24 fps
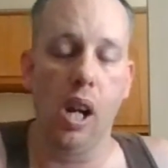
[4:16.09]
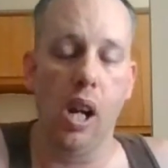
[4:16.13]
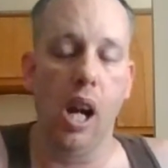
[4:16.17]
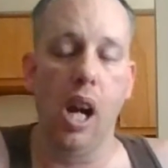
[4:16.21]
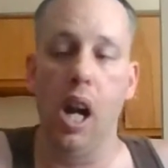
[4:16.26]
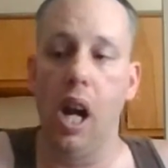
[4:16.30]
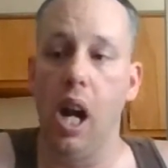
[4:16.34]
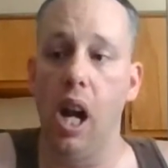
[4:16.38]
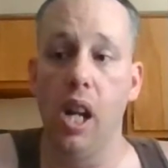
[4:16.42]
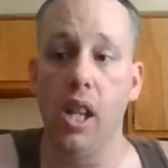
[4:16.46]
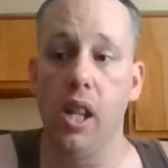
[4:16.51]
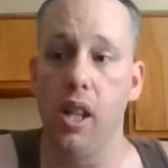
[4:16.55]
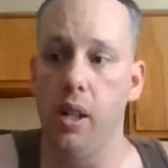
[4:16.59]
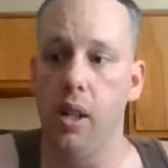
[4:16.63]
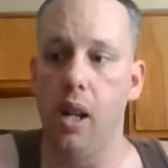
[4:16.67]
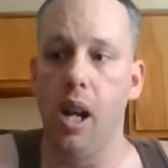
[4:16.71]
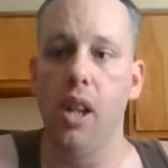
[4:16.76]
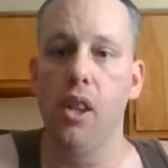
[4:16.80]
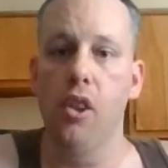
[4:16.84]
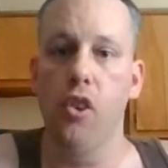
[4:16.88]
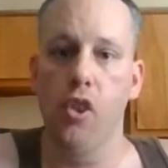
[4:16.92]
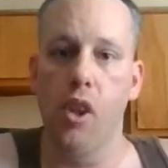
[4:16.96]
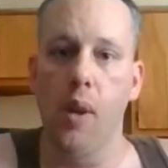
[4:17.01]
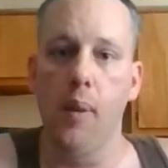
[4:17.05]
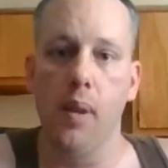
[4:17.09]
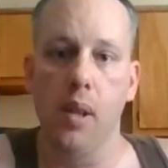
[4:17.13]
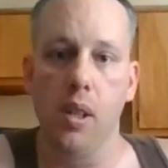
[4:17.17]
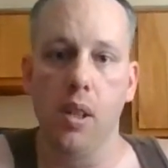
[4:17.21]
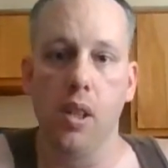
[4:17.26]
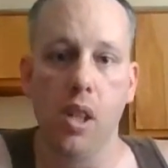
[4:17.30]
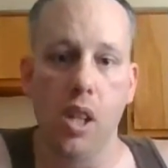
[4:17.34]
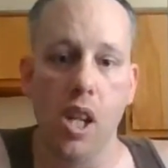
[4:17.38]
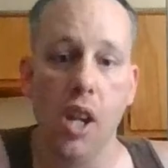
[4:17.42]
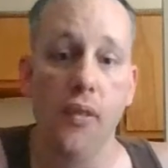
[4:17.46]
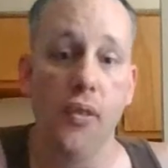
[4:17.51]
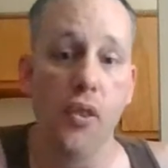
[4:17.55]
On the summit,
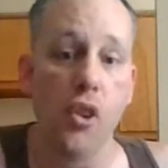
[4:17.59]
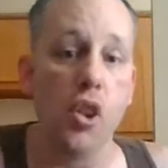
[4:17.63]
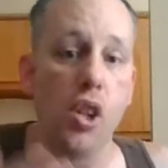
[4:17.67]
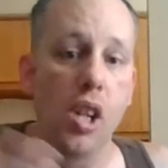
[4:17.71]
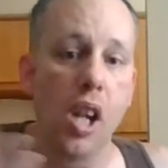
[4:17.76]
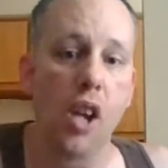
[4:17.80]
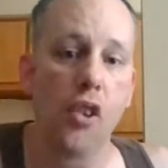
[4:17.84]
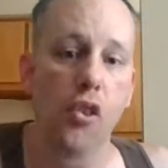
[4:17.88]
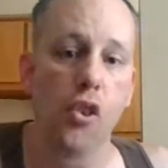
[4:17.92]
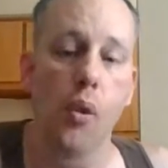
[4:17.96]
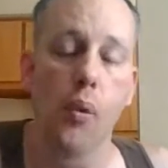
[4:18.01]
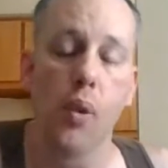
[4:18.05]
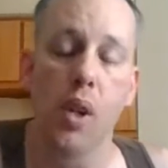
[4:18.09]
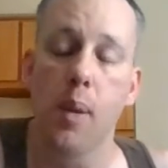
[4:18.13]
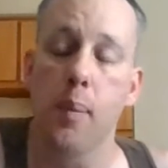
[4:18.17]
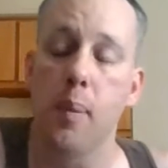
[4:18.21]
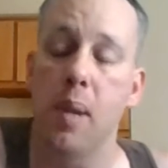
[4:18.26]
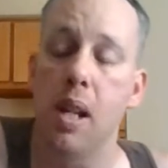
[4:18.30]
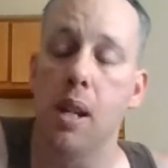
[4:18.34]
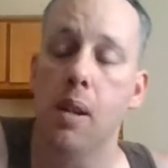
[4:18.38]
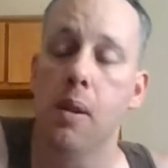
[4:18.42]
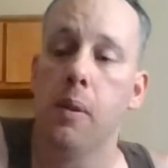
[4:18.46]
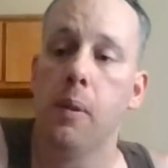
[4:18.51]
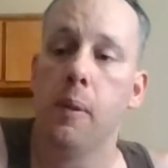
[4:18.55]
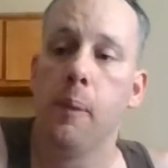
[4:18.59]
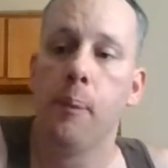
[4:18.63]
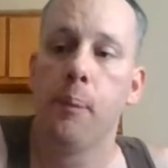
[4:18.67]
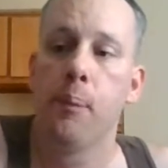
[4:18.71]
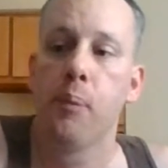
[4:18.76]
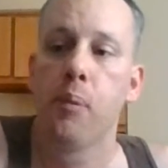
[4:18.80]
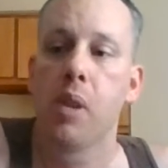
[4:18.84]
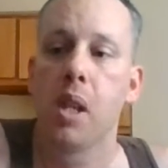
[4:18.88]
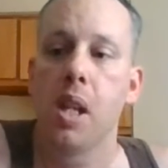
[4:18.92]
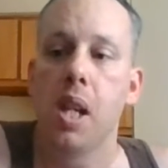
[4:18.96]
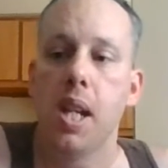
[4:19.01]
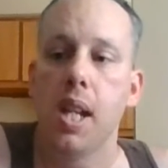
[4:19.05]
if you guys know what I mean.
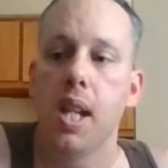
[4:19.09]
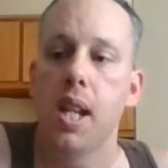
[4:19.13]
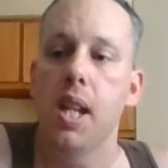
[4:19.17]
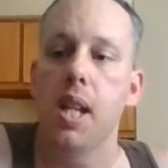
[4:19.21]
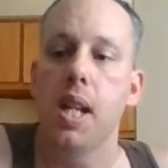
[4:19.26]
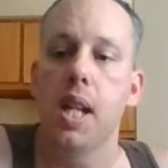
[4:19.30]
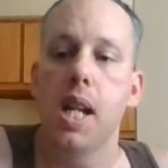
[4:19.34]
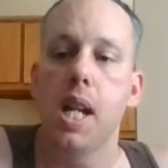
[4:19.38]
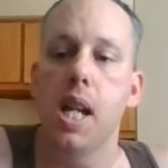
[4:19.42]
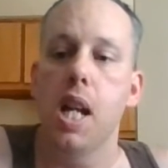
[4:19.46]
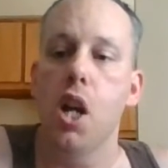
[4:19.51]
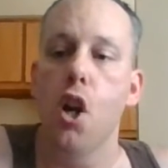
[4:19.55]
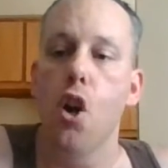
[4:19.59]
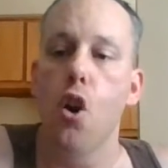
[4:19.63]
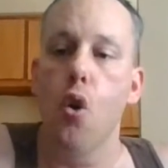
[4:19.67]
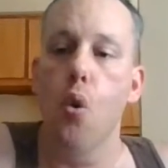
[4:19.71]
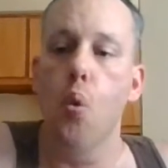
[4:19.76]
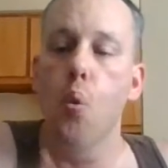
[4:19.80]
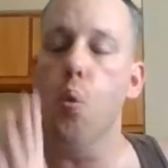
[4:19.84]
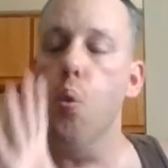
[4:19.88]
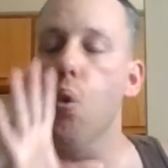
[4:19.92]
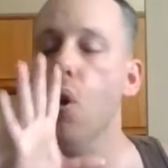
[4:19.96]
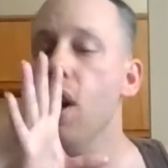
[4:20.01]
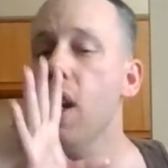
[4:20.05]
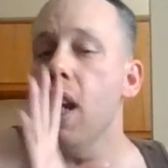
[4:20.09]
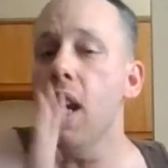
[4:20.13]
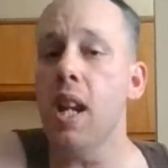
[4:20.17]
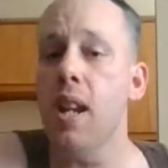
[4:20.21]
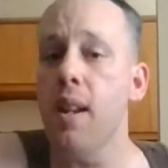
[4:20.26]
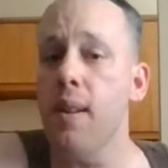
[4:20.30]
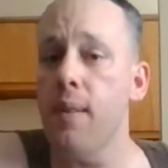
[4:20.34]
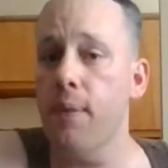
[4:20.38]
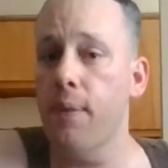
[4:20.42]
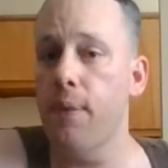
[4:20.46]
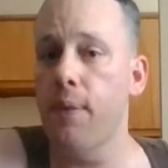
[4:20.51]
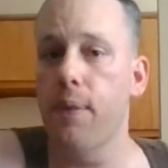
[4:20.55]
What
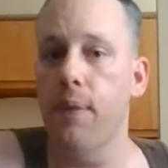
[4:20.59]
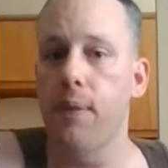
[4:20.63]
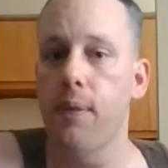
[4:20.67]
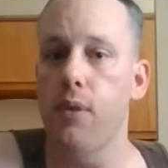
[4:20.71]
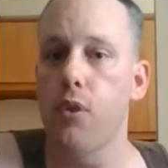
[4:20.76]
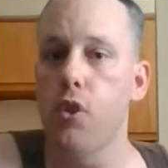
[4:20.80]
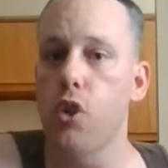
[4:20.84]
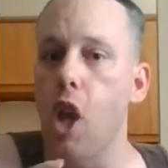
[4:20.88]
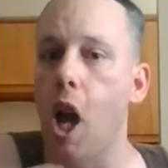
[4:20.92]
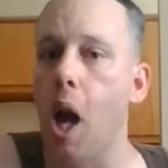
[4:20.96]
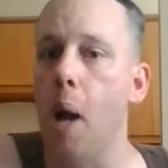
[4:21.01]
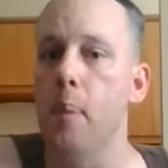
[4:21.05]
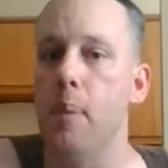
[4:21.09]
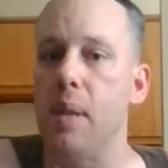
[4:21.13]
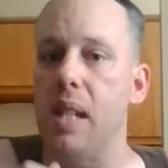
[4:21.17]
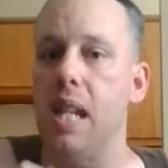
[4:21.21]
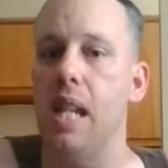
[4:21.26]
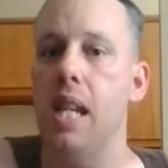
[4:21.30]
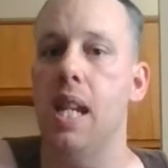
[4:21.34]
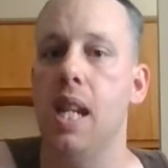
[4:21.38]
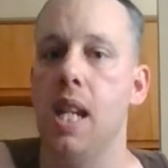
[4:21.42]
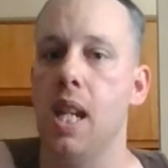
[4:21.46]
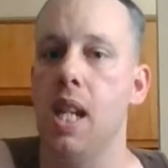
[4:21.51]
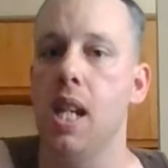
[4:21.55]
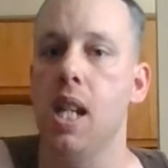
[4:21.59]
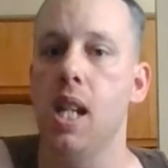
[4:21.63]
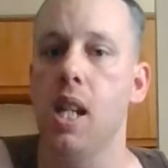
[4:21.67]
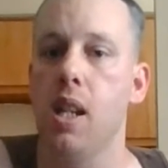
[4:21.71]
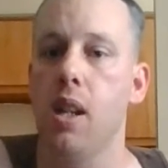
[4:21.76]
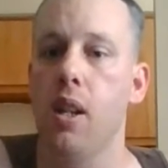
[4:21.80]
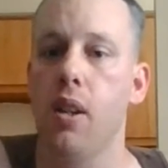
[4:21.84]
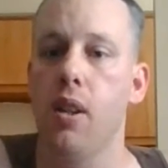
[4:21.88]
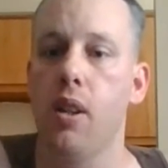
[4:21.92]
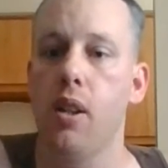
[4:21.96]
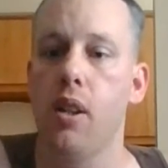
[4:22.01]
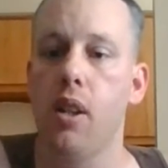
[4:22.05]
if
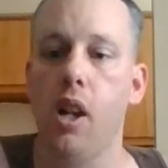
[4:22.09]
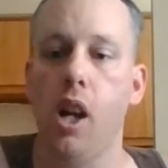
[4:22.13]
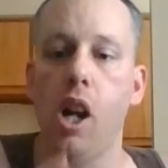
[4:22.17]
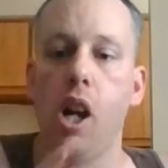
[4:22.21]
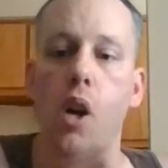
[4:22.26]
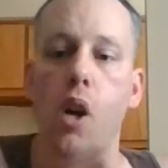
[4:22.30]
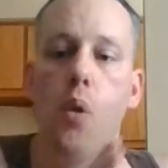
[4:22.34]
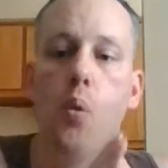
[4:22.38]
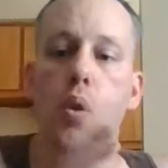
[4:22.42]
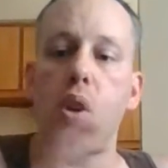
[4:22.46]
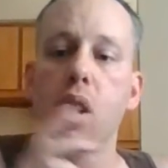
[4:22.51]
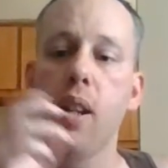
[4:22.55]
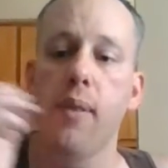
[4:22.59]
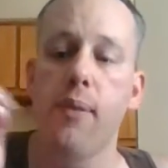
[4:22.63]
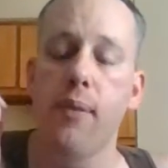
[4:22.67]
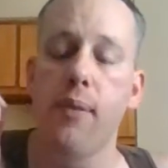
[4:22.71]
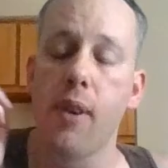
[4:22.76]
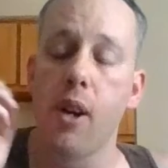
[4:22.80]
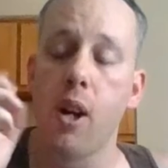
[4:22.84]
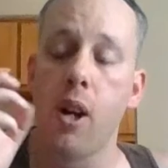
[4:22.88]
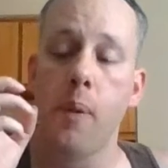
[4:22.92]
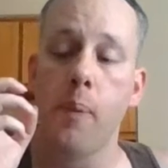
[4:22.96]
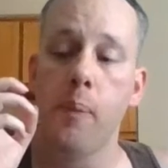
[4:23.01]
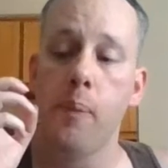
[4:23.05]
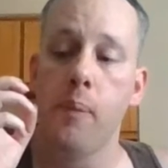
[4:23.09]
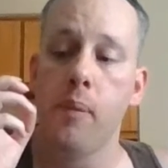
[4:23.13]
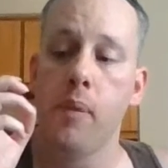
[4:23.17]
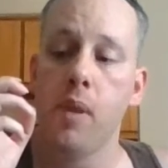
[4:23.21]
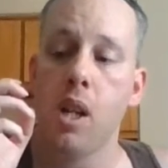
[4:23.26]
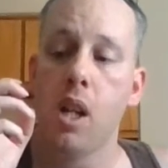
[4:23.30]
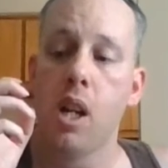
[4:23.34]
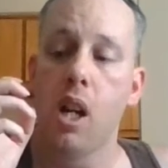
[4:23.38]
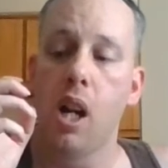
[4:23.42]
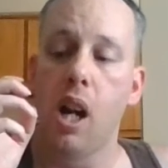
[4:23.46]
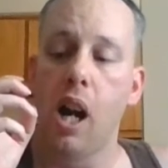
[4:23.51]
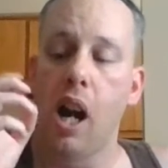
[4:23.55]

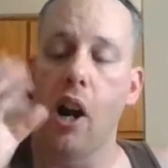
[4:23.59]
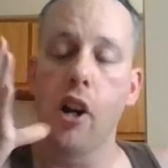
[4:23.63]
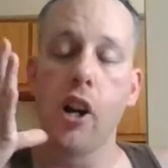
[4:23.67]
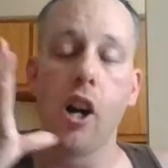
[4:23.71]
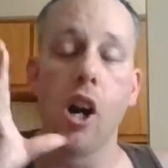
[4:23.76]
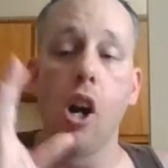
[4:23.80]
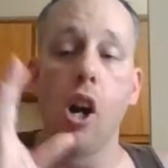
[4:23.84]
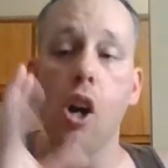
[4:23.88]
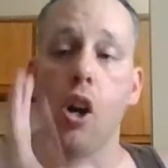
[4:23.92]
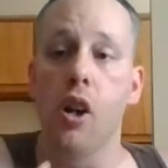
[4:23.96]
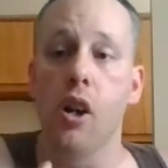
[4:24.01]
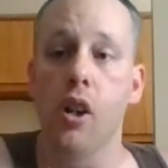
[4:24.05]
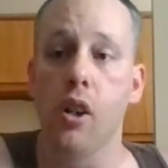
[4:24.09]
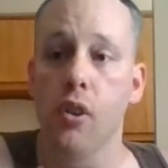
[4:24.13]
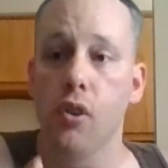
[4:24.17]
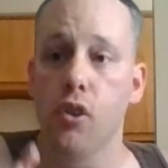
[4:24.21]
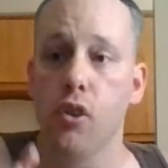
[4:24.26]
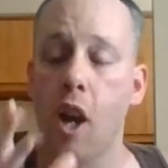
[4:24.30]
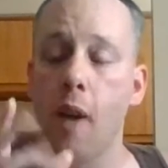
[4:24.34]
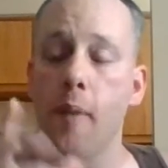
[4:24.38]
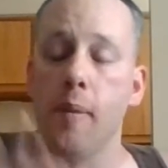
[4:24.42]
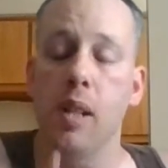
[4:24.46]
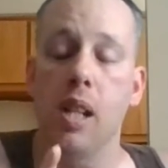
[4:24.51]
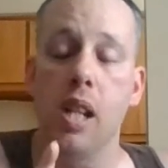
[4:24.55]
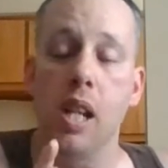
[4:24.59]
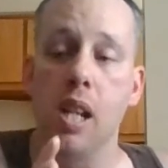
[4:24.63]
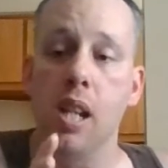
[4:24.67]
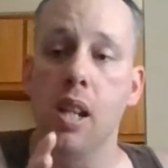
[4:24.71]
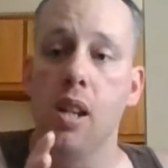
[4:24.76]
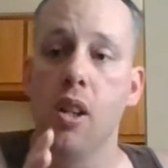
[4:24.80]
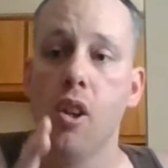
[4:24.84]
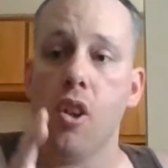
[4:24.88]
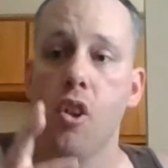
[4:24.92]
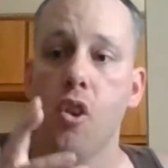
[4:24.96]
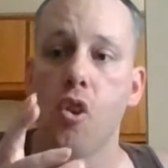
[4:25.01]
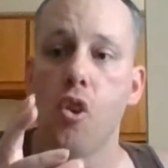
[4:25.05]
Arahara
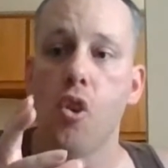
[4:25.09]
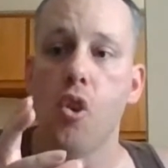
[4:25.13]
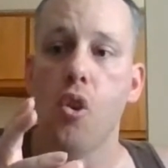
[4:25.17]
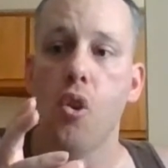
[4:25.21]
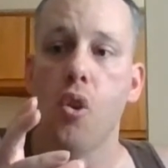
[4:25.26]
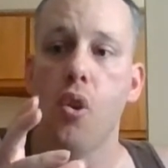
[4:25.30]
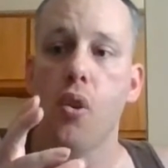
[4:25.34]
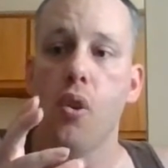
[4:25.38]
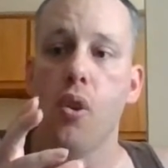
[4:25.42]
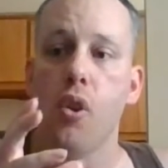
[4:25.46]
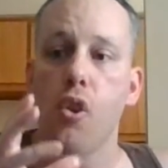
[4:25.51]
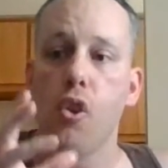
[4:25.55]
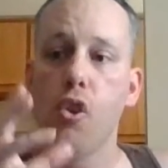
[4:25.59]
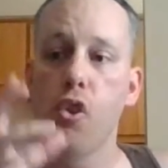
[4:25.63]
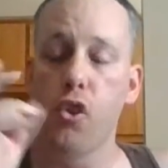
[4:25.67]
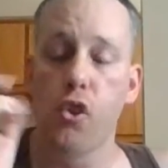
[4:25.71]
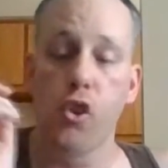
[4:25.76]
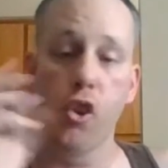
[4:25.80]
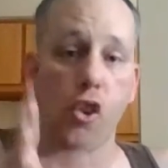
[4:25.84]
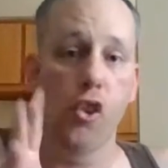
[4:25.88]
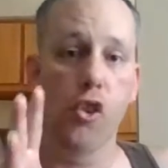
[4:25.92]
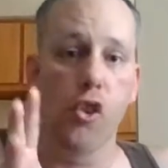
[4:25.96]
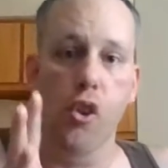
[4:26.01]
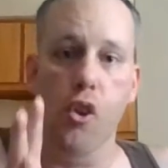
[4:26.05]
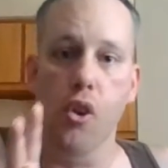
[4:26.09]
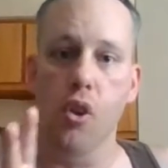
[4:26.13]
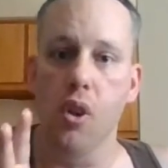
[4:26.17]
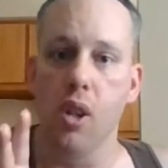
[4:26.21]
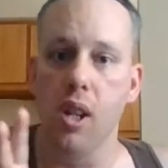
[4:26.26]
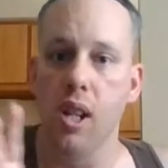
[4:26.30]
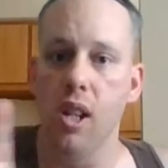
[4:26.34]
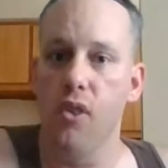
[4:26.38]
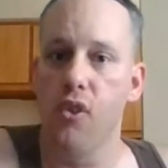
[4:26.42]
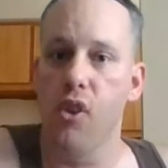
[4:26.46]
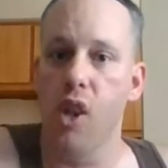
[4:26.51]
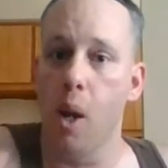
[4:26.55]
Tamaki's
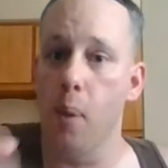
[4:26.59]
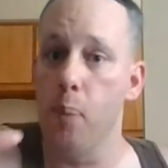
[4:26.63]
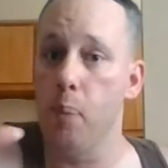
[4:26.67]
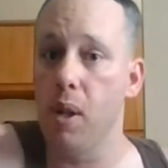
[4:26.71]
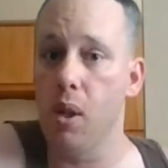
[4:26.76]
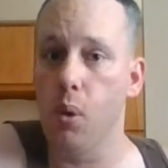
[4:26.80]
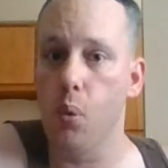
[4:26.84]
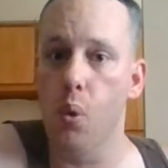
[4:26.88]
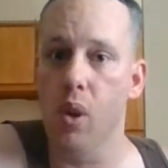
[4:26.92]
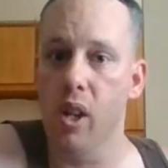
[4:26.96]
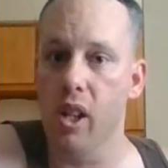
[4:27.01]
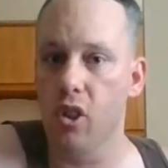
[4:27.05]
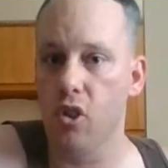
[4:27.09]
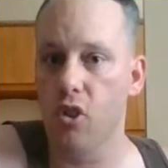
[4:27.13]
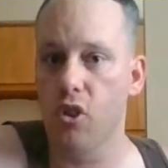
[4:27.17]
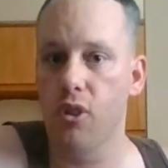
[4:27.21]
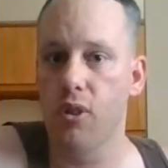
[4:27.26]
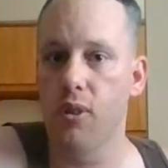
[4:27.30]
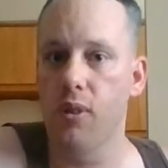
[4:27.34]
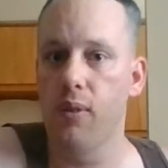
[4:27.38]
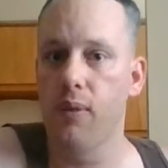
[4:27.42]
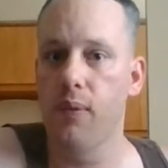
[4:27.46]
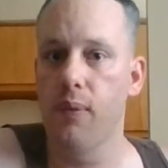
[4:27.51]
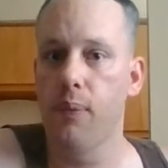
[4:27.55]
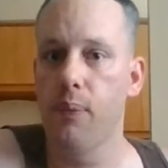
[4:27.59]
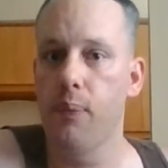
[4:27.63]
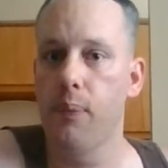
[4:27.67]
sister is that big witch?